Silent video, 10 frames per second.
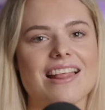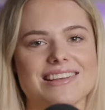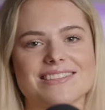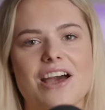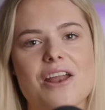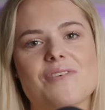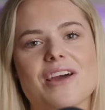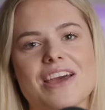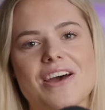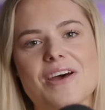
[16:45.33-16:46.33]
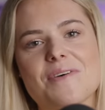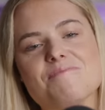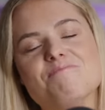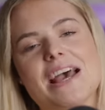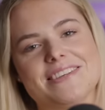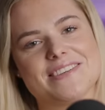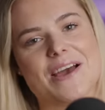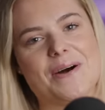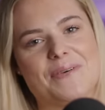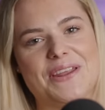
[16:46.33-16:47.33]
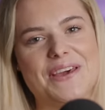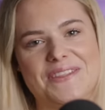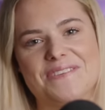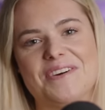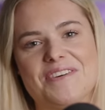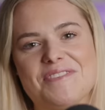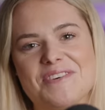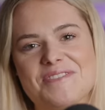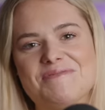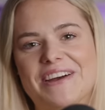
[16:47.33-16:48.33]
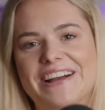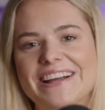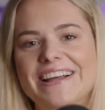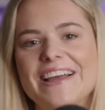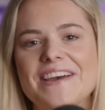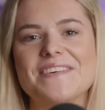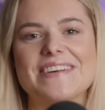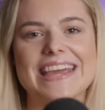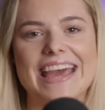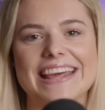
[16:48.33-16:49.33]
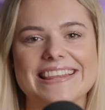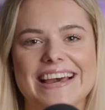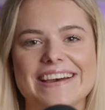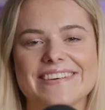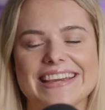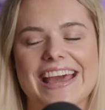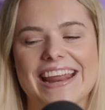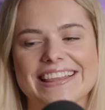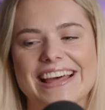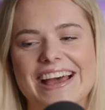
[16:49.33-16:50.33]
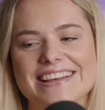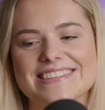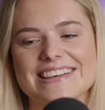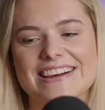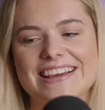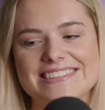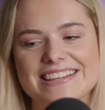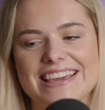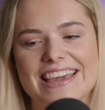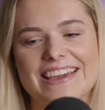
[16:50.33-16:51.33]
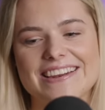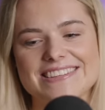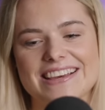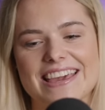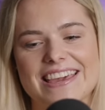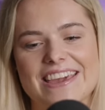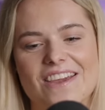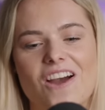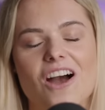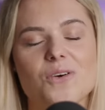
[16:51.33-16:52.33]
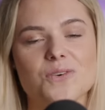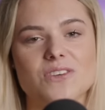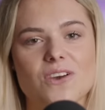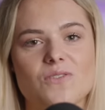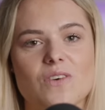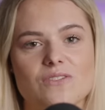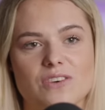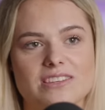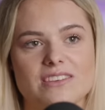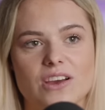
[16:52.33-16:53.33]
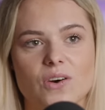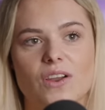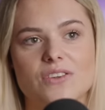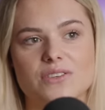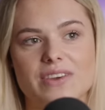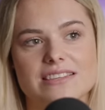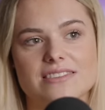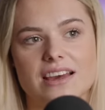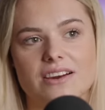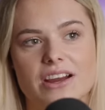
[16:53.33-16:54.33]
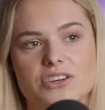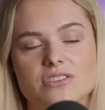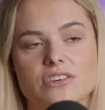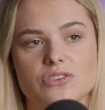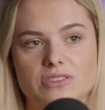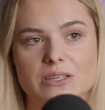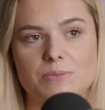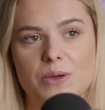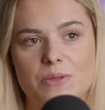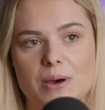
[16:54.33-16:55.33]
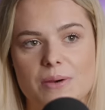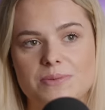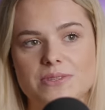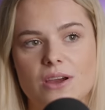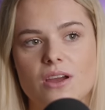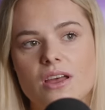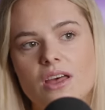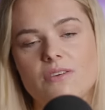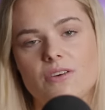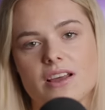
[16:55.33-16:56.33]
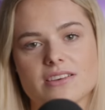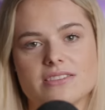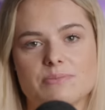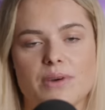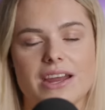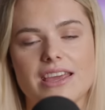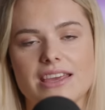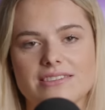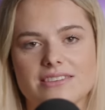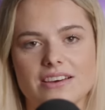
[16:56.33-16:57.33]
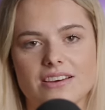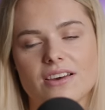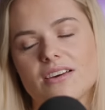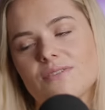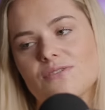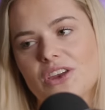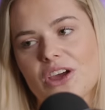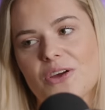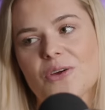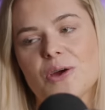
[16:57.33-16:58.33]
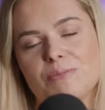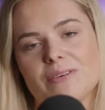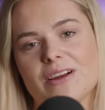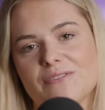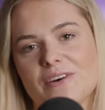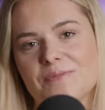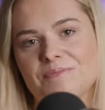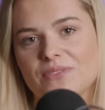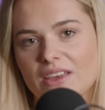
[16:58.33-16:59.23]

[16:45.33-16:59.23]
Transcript: That's kind of like a mess cupboard at the moment, but we're getting there. So it's looking good, it's looking cute. I also have recently got loads of Easter decorations, I just need to put them up, so I feel like a spring Easter video could be really fun.